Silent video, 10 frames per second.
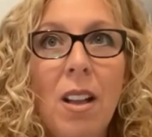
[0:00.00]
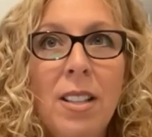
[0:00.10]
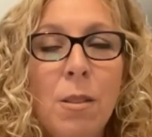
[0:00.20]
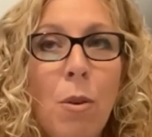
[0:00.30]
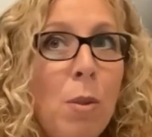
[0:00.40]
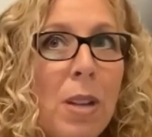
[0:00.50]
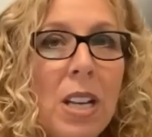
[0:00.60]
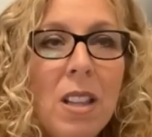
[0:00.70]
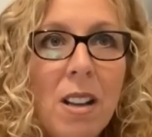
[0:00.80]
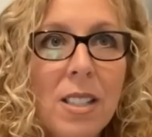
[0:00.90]
it's only been
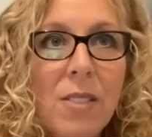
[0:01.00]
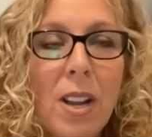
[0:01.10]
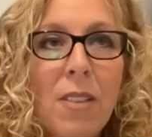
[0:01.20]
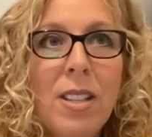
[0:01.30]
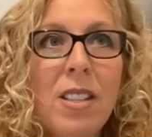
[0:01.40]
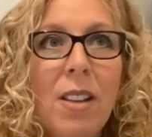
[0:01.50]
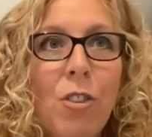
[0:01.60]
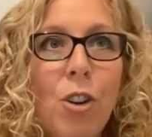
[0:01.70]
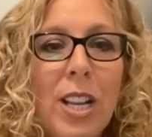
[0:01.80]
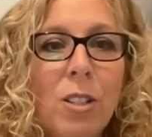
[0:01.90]
in the last 5 years that I've
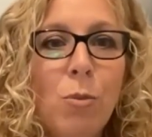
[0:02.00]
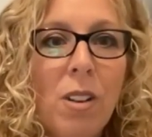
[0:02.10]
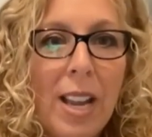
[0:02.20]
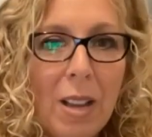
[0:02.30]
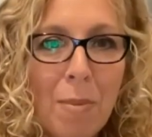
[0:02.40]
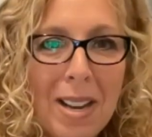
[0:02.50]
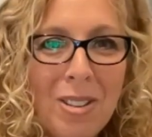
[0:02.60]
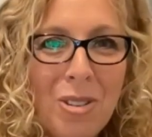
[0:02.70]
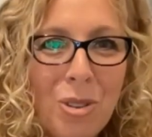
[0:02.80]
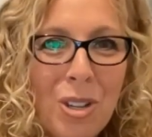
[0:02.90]
connected with
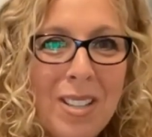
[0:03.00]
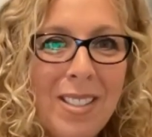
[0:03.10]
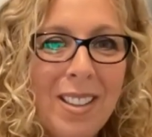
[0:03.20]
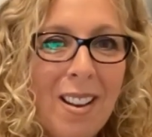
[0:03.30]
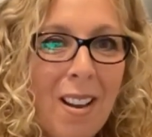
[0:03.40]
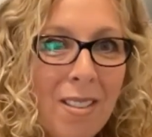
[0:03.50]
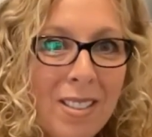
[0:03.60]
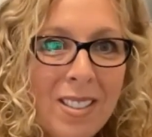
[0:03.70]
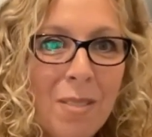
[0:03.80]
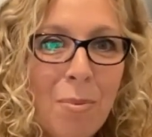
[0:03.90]
like-minded lawyers and
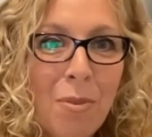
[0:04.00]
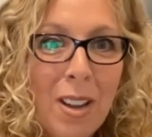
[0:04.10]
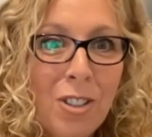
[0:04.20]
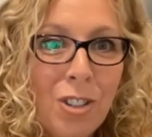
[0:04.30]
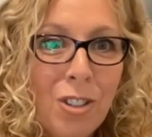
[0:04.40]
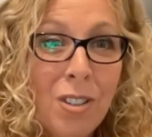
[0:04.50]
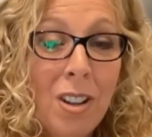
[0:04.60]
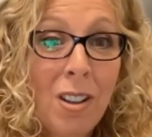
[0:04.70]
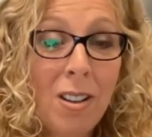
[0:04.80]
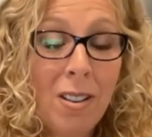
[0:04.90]
others in the profession
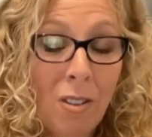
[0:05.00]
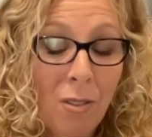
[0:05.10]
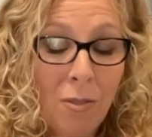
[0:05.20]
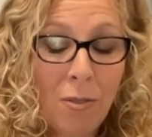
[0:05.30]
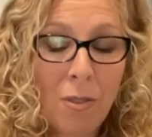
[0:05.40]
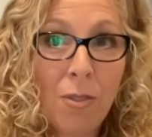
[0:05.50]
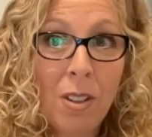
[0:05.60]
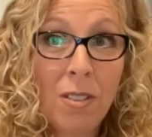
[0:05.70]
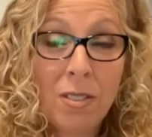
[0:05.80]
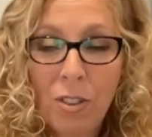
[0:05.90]

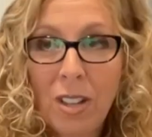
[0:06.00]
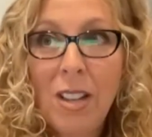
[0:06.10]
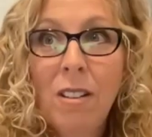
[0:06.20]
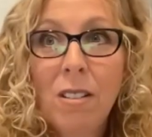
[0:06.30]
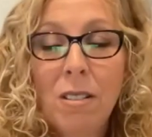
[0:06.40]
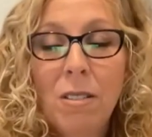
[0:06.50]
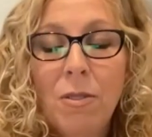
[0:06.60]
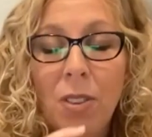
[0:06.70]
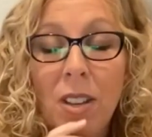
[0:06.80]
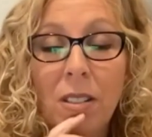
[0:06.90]
in the legal
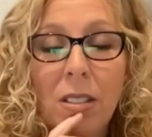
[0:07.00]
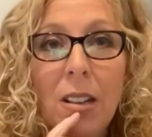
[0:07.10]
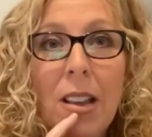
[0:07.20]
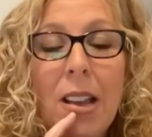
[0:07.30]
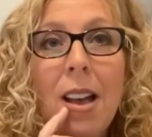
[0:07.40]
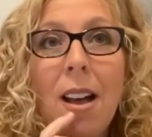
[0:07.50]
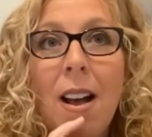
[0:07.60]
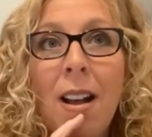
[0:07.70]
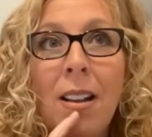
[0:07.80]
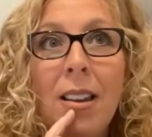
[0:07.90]
field,
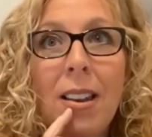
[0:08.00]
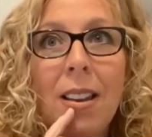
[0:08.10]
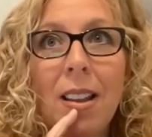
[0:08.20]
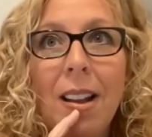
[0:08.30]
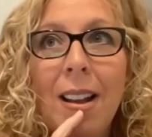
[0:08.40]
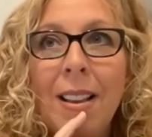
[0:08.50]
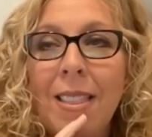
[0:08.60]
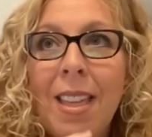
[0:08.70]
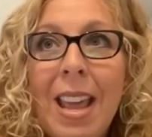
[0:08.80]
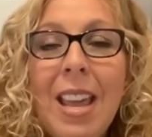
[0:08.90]
and
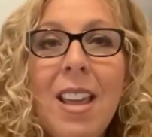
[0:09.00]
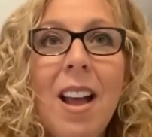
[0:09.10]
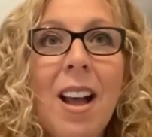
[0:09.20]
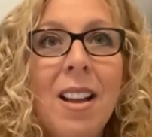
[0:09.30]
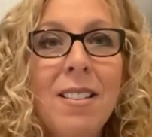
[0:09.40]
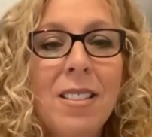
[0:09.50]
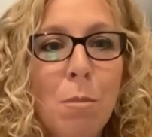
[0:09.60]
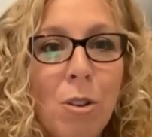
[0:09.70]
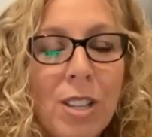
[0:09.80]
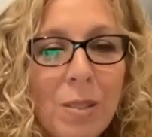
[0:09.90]
they had
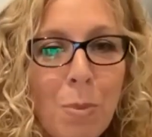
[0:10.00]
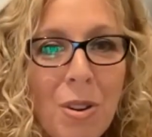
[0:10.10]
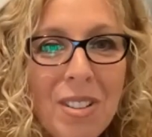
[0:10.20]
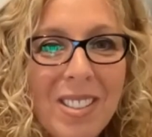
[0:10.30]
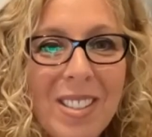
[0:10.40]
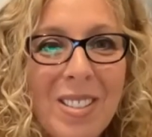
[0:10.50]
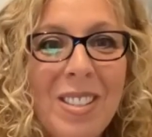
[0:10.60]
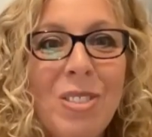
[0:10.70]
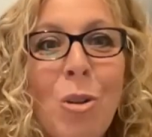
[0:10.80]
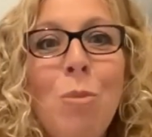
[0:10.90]
similar experiences.
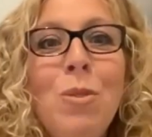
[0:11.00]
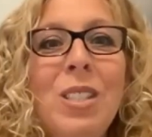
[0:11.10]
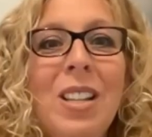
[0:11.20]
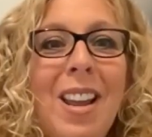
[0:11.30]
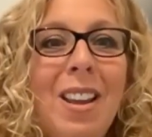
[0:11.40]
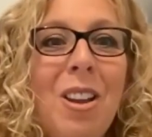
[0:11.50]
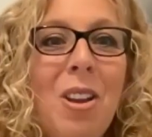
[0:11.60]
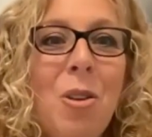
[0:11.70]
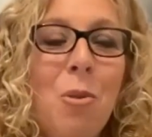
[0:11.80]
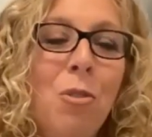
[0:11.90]
It's almost like
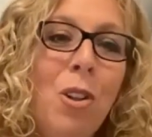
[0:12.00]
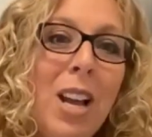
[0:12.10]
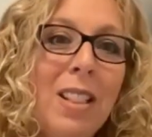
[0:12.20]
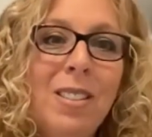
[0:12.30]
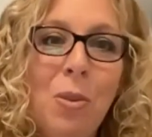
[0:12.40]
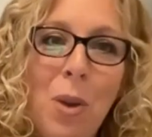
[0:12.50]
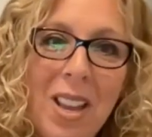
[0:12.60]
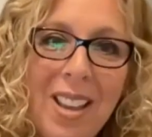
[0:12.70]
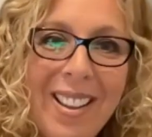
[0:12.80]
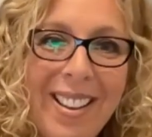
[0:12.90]
we've all had this
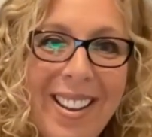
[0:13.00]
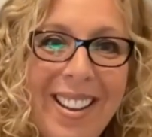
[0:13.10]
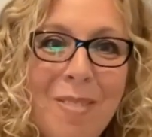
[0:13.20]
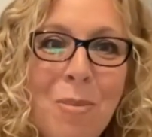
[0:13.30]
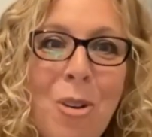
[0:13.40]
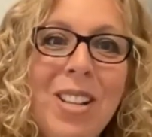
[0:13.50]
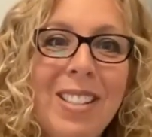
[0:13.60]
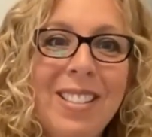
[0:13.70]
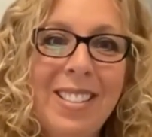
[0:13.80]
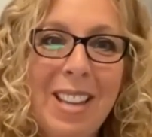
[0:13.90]
awakening, more or less
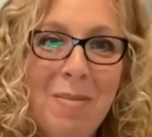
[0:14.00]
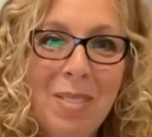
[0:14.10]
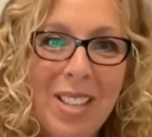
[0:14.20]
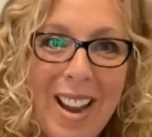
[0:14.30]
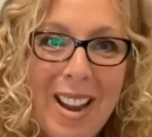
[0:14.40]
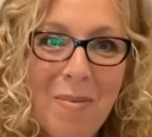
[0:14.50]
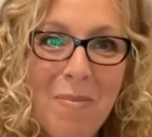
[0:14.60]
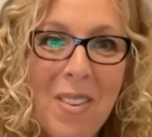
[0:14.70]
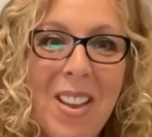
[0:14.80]
at the same time,